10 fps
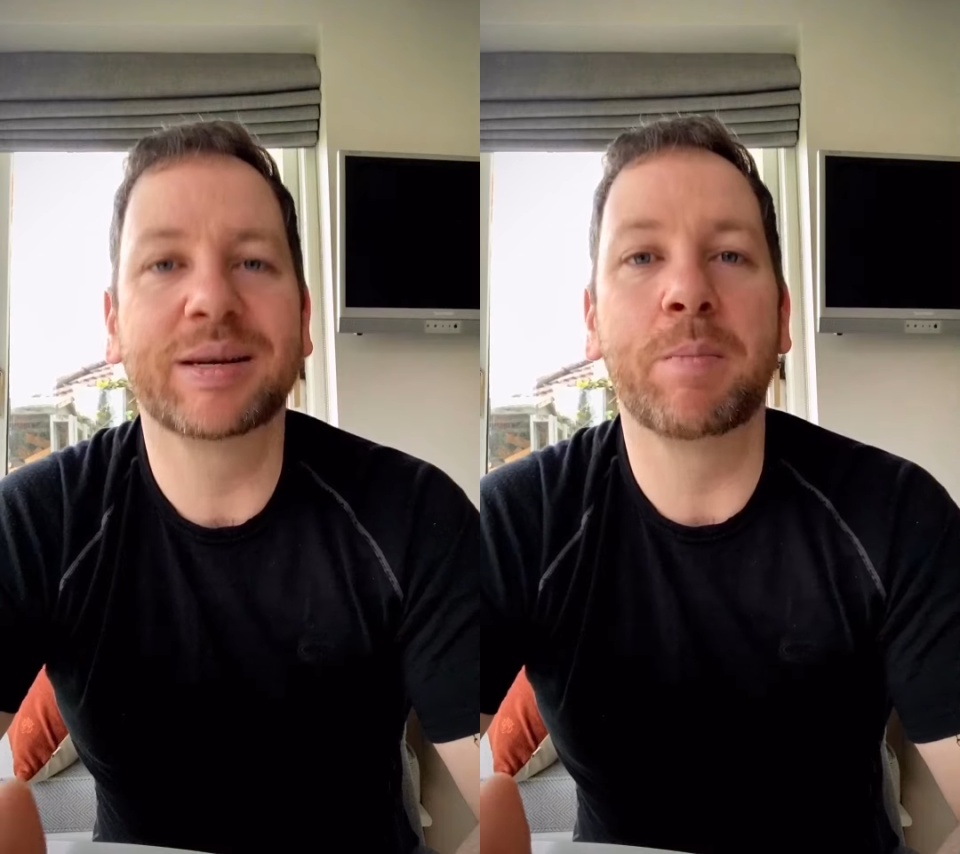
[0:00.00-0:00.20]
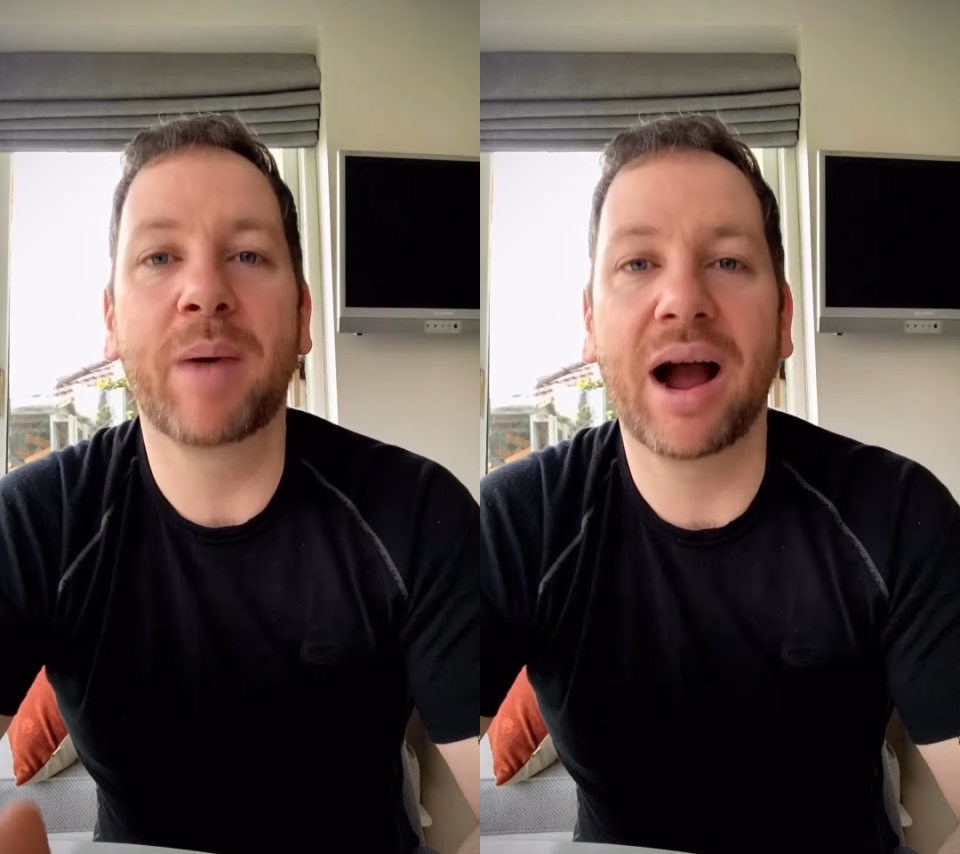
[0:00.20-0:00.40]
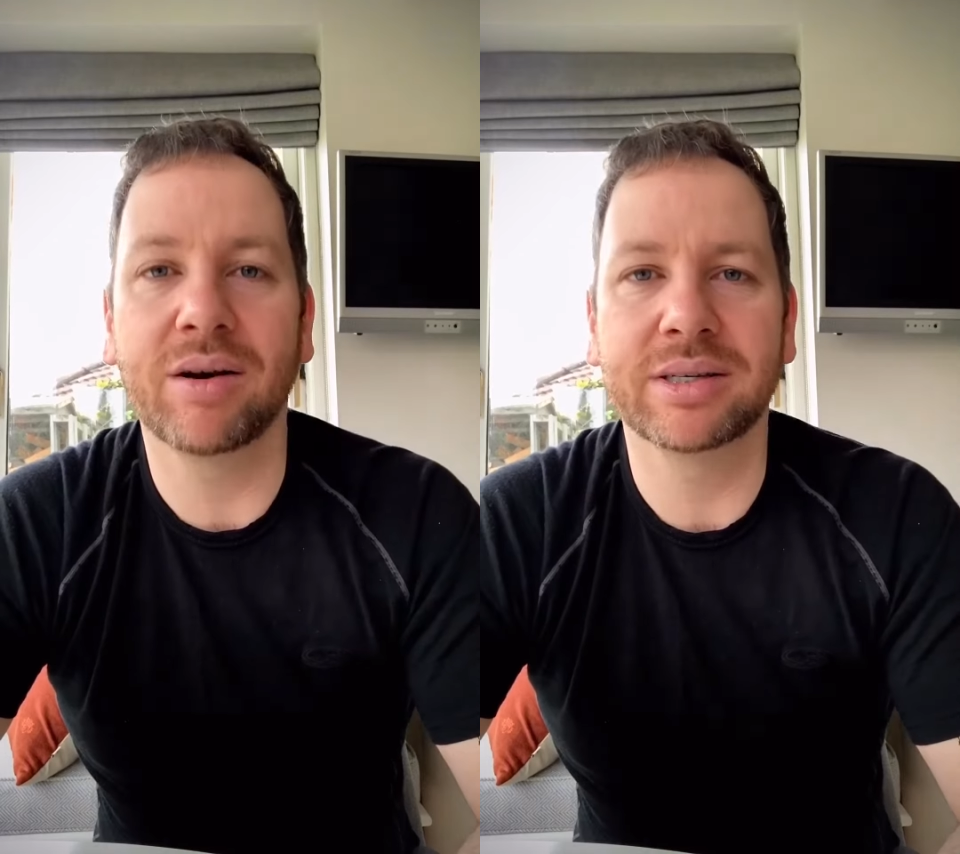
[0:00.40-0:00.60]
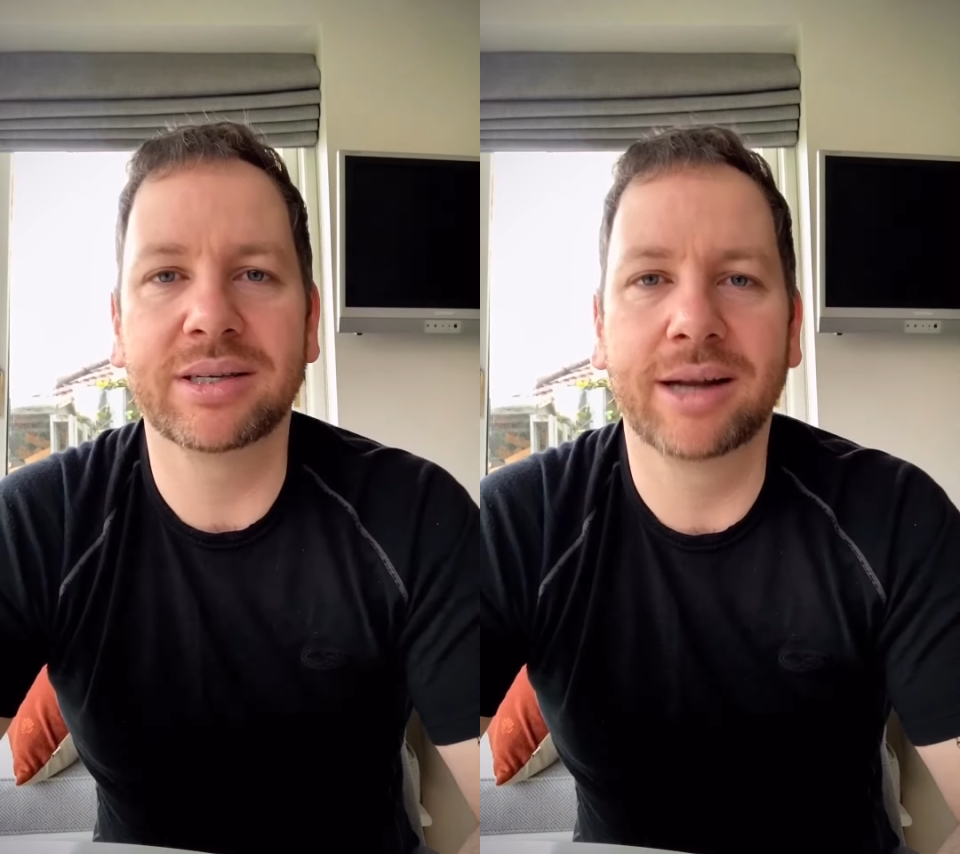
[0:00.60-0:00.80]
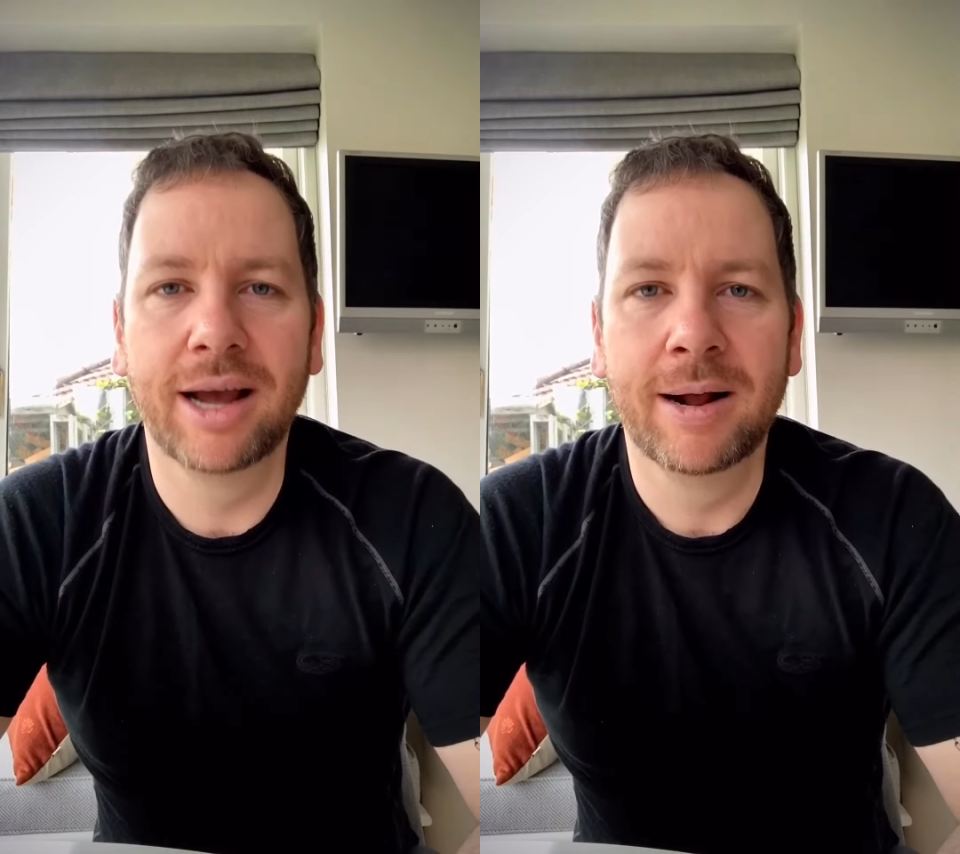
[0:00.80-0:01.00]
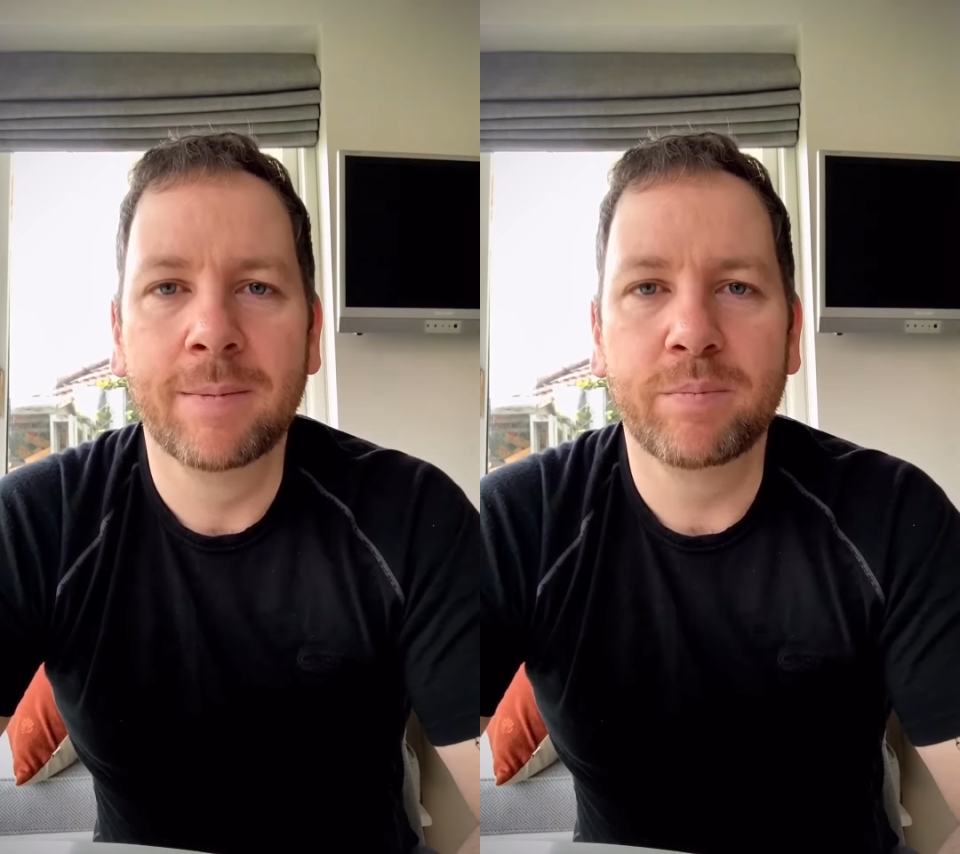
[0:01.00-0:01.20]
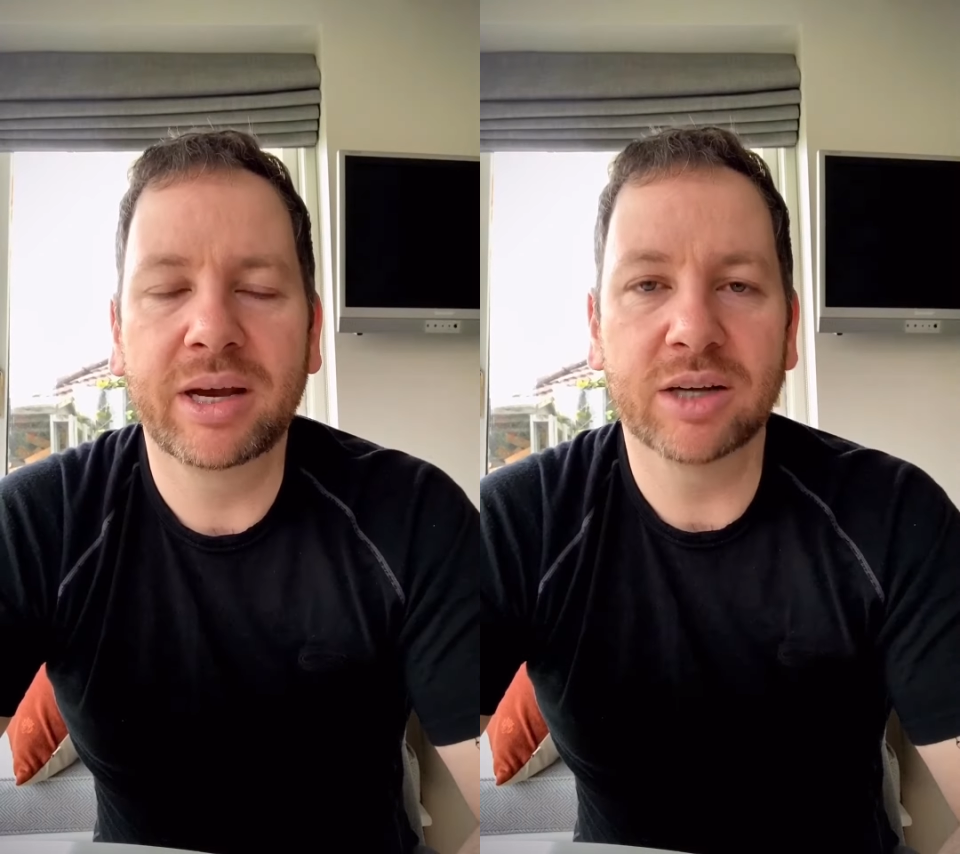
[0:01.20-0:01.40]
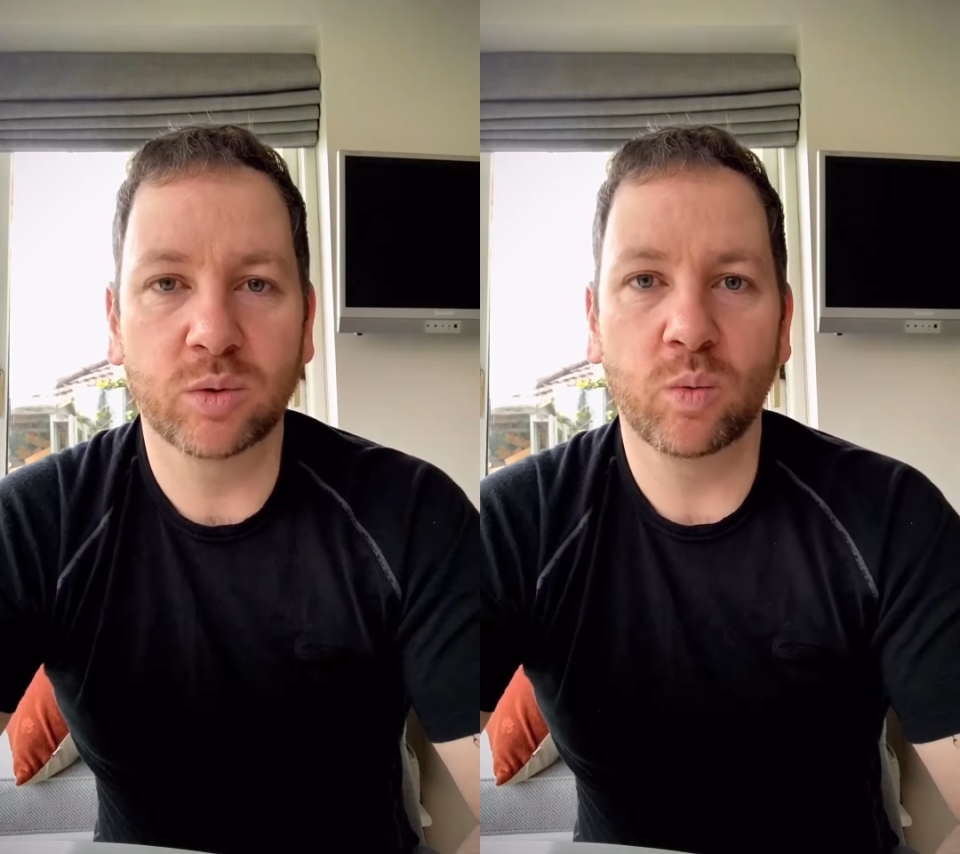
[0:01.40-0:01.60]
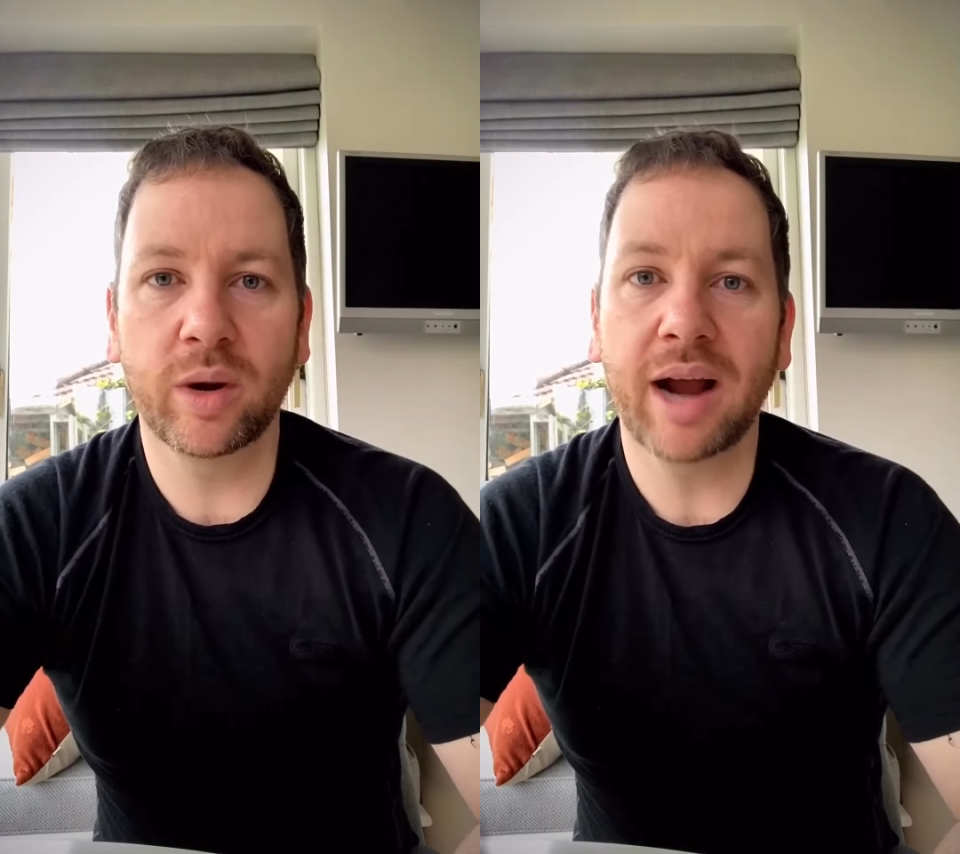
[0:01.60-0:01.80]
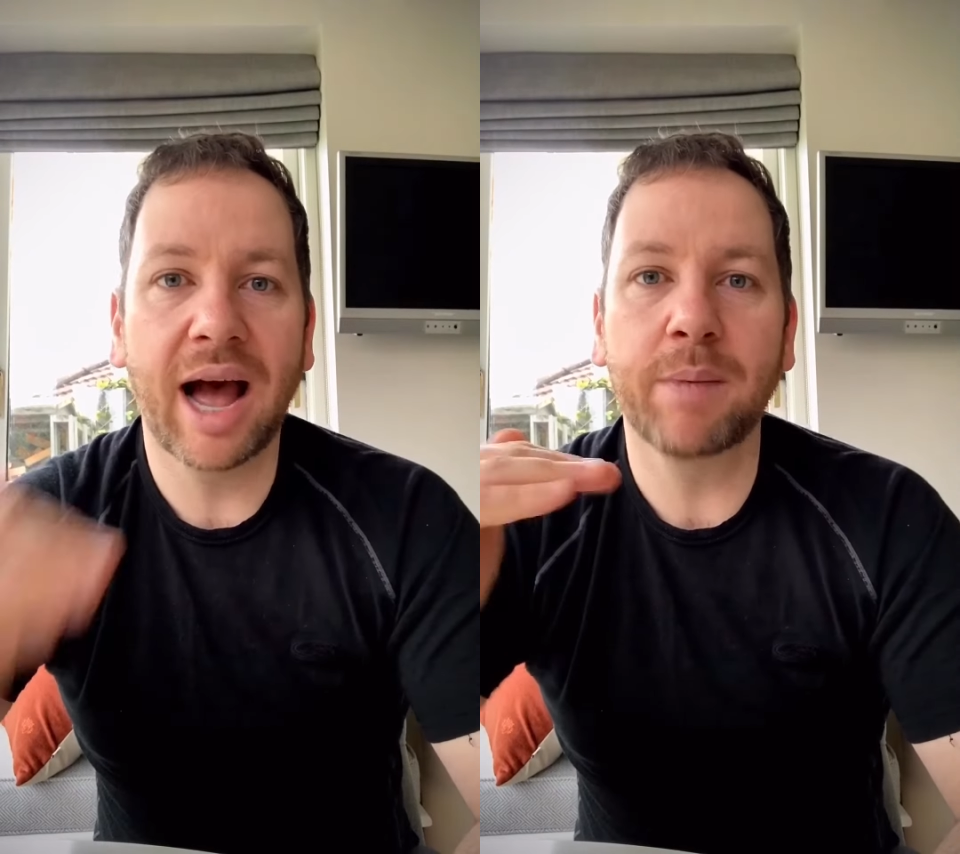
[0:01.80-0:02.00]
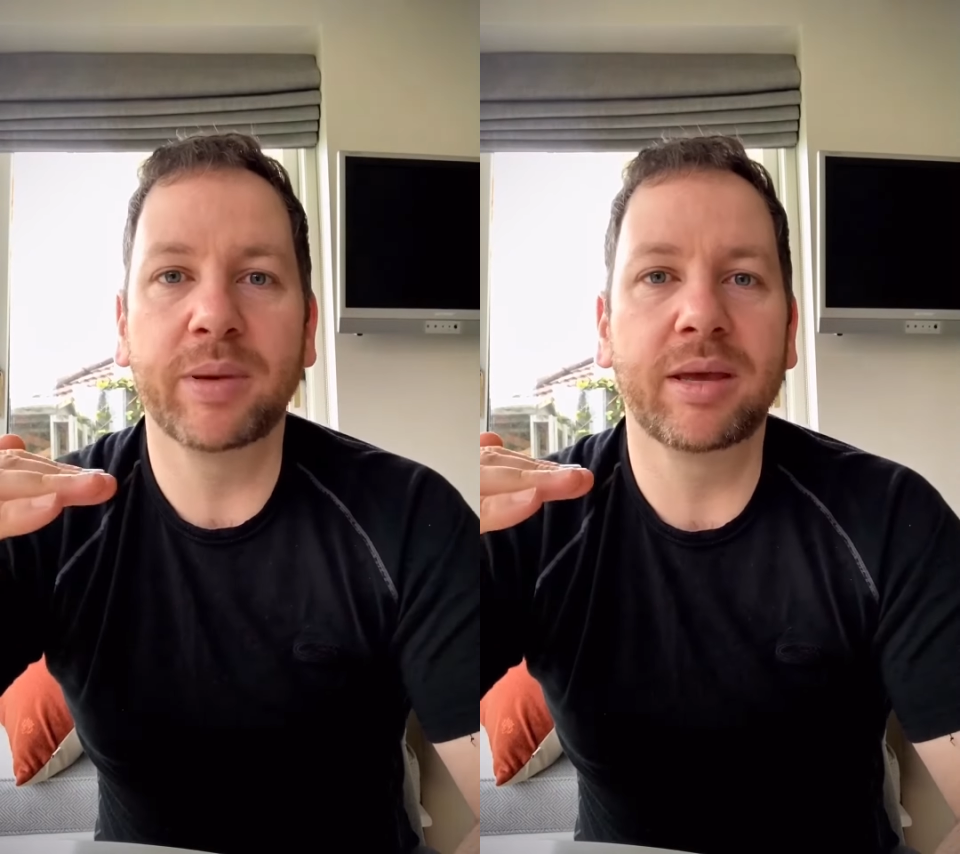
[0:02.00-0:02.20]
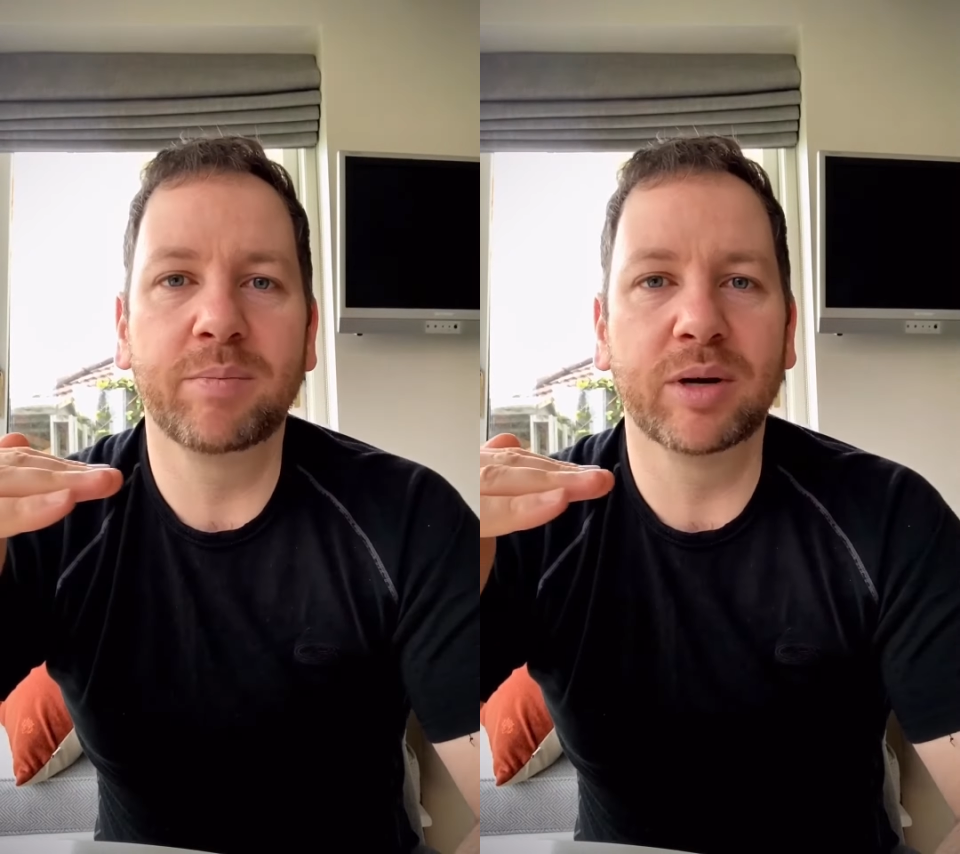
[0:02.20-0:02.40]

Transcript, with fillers: comparison. Because we're happy,